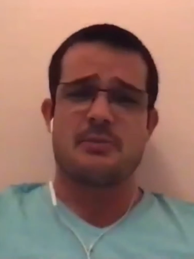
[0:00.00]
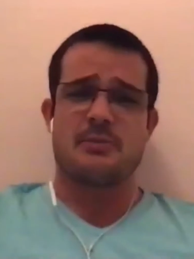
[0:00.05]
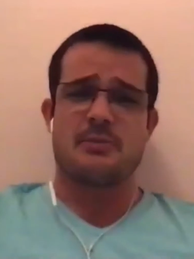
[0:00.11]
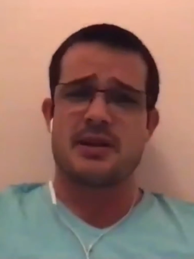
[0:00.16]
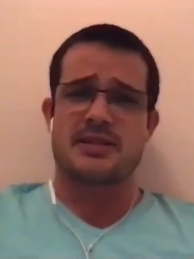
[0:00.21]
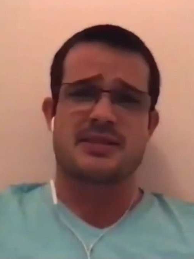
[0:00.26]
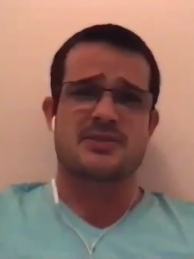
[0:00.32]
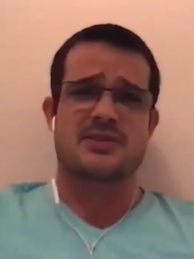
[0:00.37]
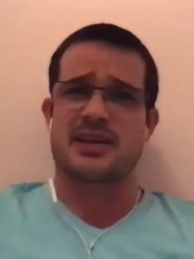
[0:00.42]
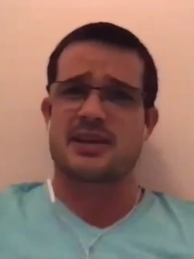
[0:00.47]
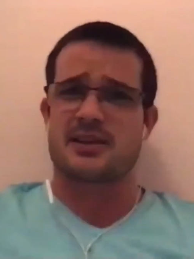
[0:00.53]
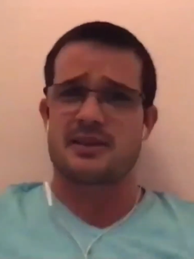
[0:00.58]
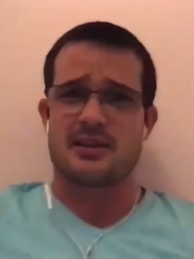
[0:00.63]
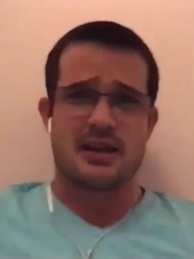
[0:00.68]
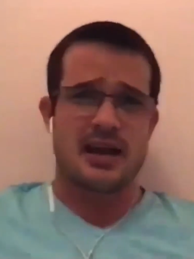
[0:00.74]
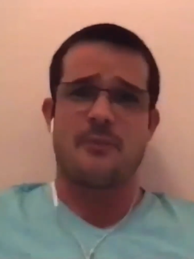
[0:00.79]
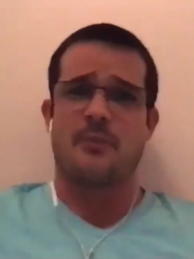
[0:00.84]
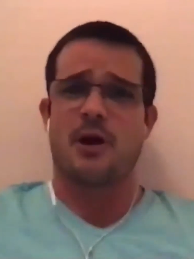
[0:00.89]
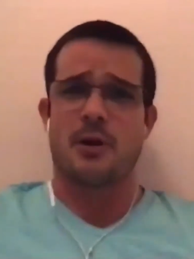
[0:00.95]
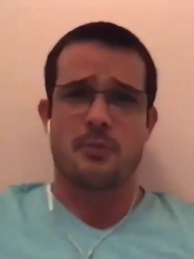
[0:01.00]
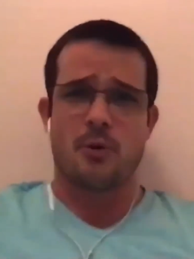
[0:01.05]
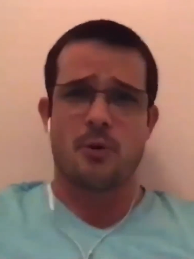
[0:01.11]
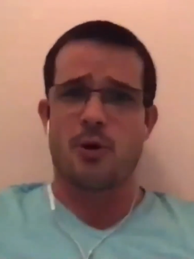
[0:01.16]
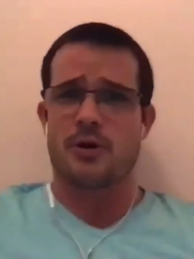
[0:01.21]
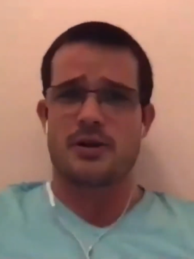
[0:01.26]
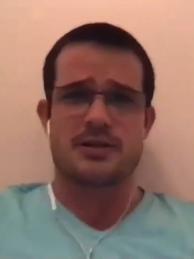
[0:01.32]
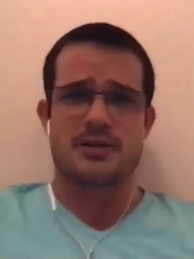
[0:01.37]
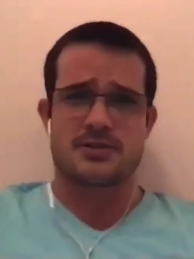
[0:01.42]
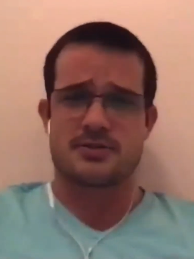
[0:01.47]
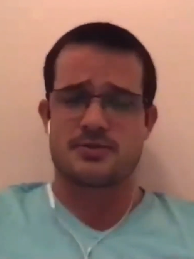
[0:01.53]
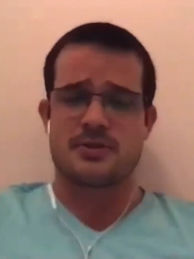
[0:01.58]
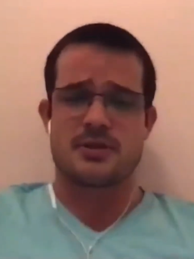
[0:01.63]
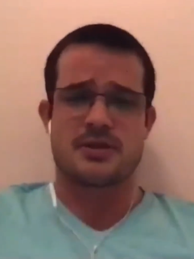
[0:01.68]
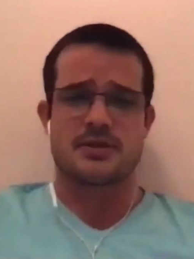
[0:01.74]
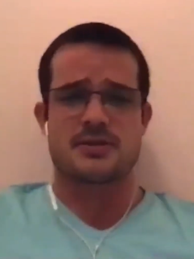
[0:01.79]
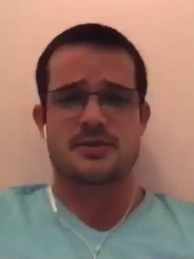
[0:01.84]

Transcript: He was like, "I'm on board. Let's do this."